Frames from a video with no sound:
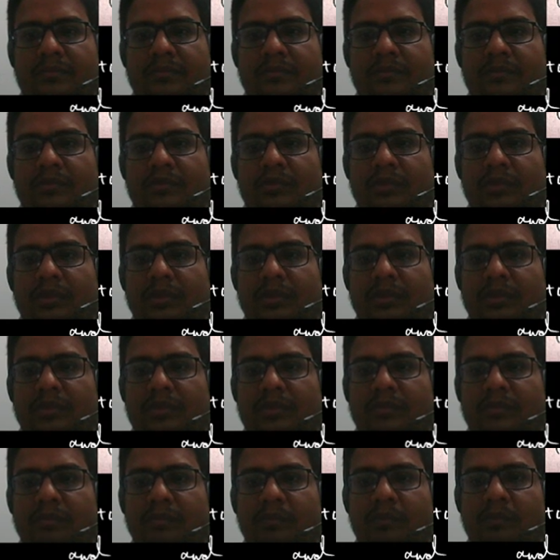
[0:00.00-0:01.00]
So
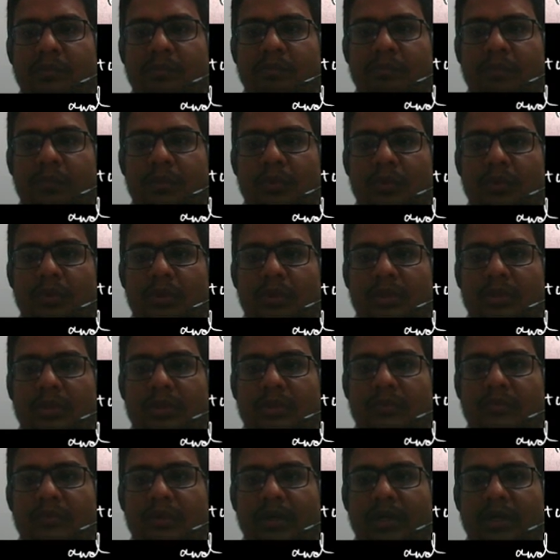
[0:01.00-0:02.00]
this
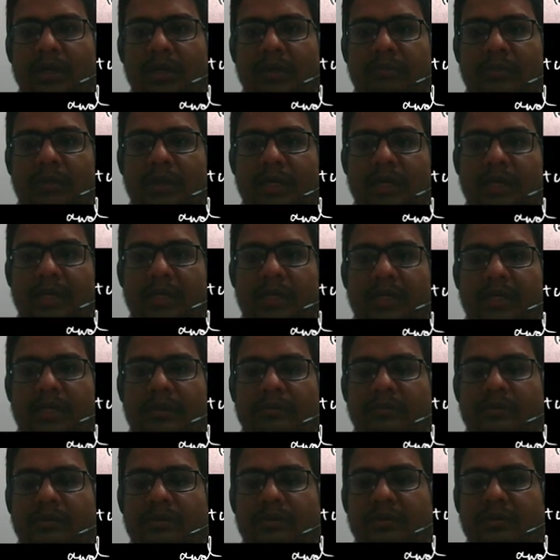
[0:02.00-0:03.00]
product will come n
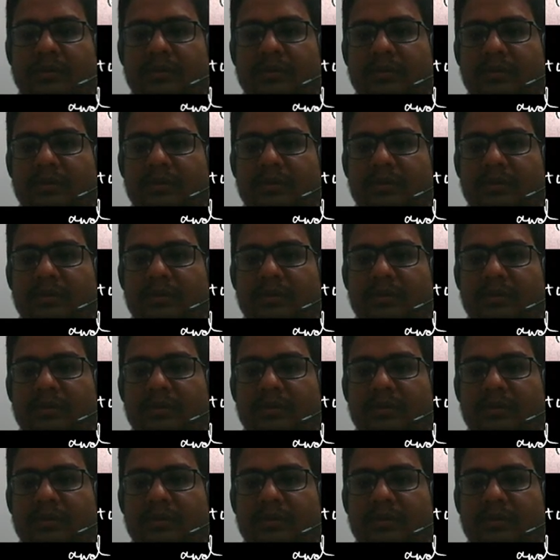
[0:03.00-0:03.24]
times.